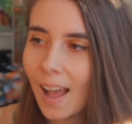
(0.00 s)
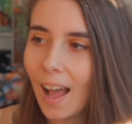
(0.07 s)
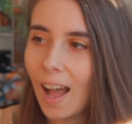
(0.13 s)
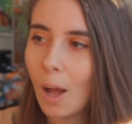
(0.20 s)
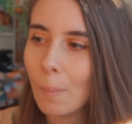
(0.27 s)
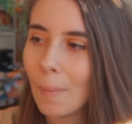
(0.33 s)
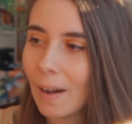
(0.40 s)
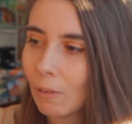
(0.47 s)

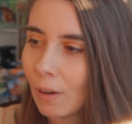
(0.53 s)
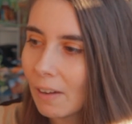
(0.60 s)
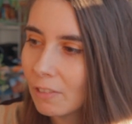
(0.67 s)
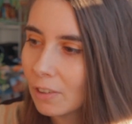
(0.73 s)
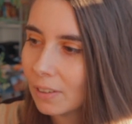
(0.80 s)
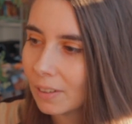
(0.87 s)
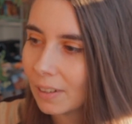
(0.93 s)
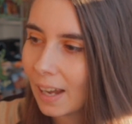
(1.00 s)

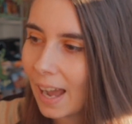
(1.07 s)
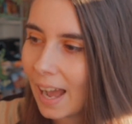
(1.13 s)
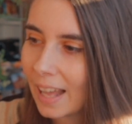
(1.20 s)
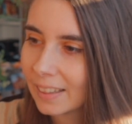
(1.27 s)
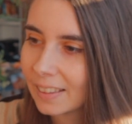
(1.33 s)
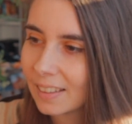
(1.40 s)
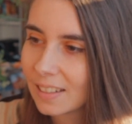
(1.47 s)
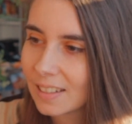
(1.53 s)
However,
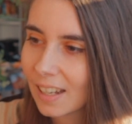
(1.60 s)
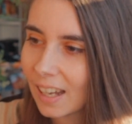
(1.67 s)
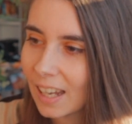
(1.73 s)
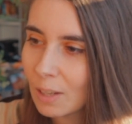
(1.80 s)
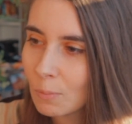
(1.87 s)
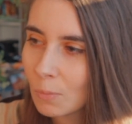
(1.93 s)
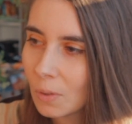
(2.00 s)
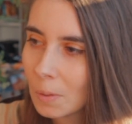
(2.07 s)
at the
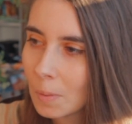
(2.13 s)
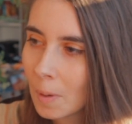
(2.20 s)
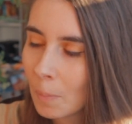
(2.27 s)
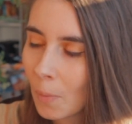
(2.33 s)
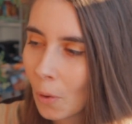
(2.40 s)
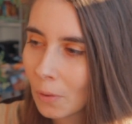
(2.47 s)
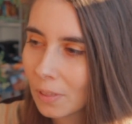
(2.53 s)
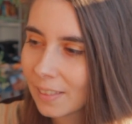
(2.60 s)
time we were
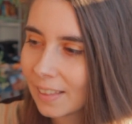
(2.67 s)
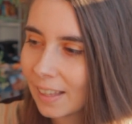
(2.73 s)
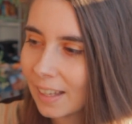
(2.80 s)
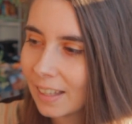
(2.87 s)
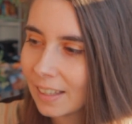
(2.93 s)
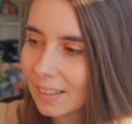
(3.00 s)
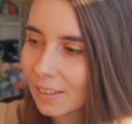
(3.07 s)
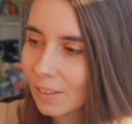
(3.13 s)
both
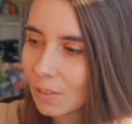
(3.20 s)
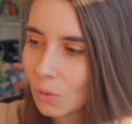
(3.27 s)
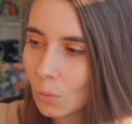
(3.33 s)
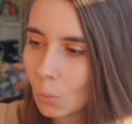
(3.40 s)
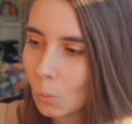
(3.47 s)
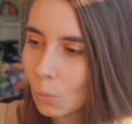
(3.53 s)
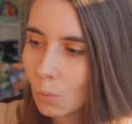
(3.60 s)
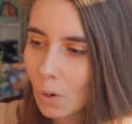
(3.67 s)
like,
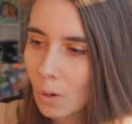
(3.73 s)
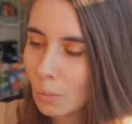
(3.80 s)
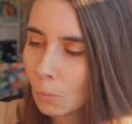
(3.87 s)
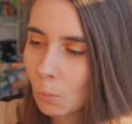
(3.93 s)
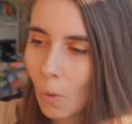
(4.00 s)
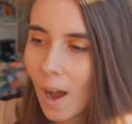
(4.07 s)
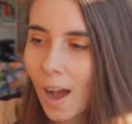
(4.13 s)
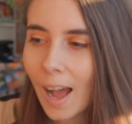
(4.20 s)

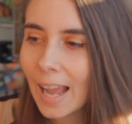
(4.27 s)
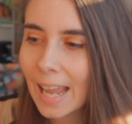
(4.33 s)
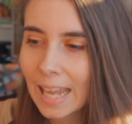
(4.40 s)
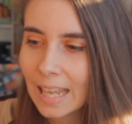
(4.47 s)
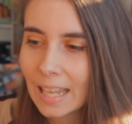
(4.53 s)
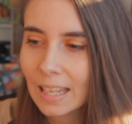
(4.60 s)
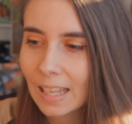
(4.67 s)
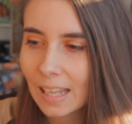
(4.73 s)

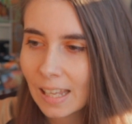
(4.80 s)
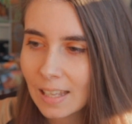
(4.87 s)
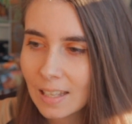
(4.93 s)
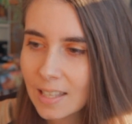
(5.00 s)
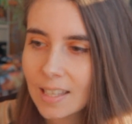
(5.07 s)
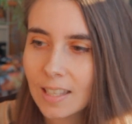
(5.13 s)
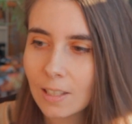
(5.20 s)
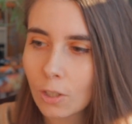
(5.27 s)
why
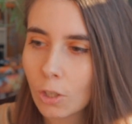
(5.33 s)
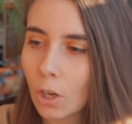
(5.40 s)
is it